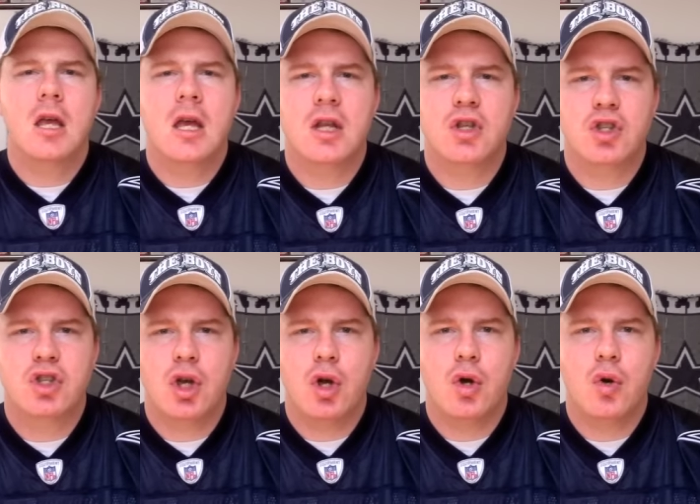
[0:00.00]
and
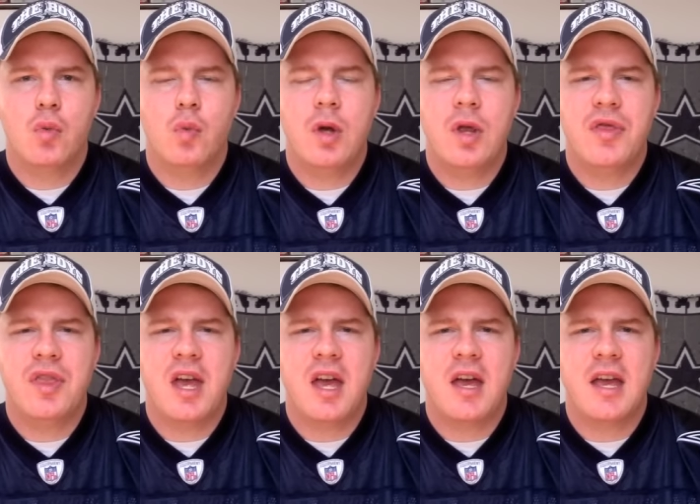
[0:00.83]
so with
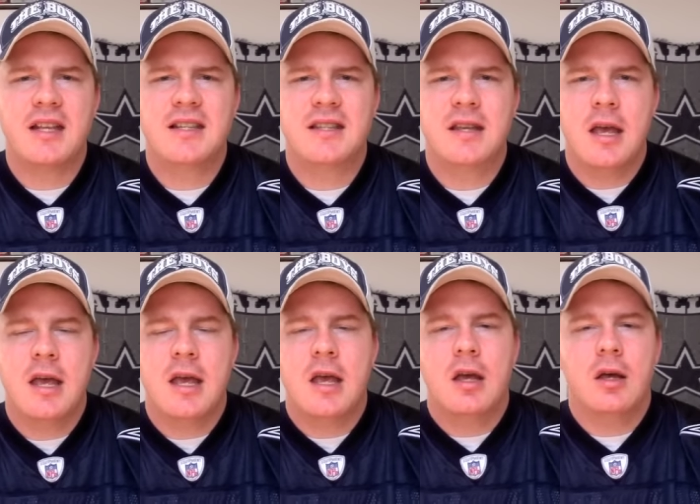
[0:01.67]
that,
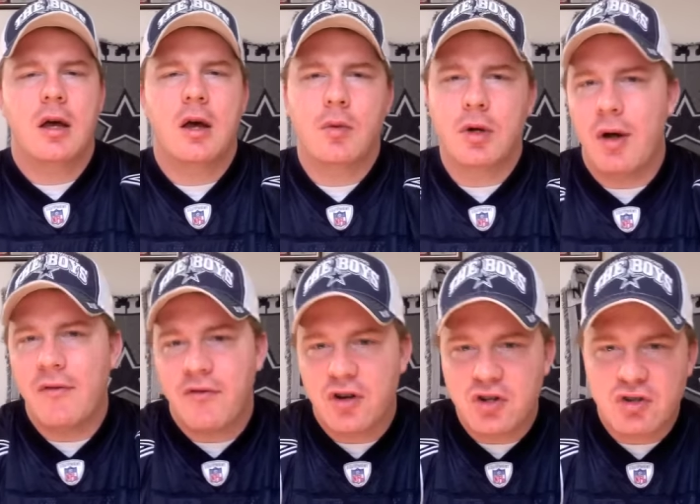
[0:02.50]
uh, we don't
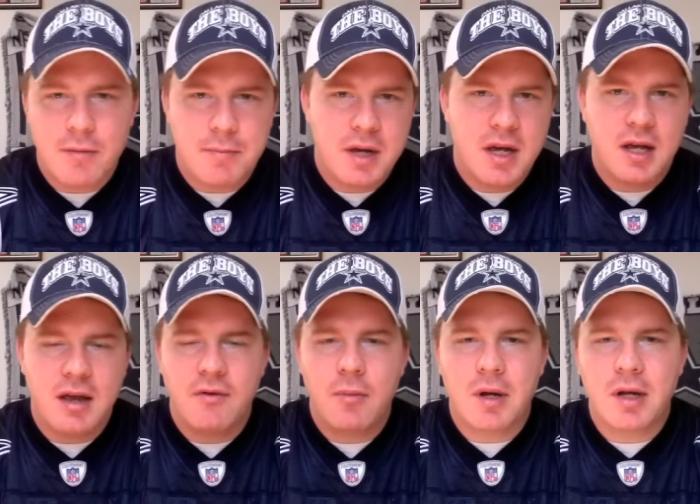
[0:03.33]
have first round pick,
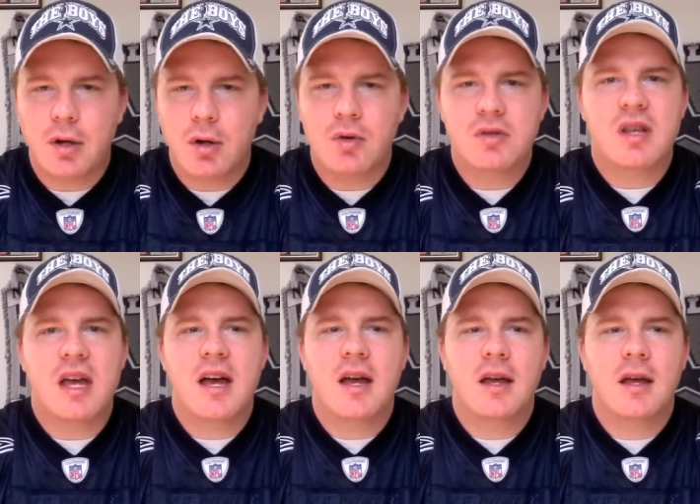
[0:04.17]
everybody knows
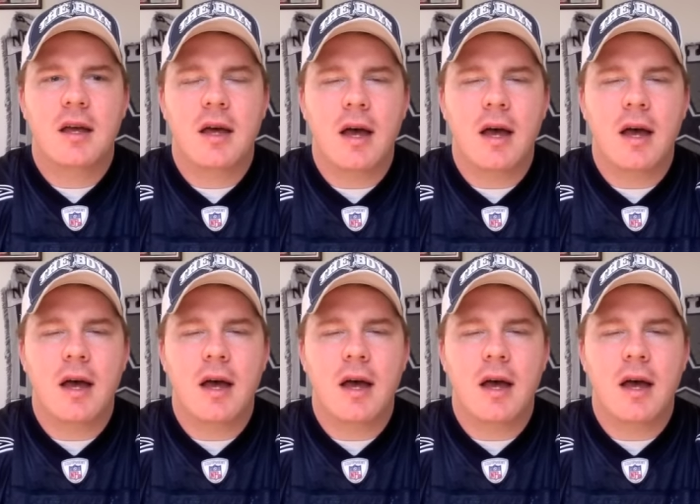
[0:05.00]
that.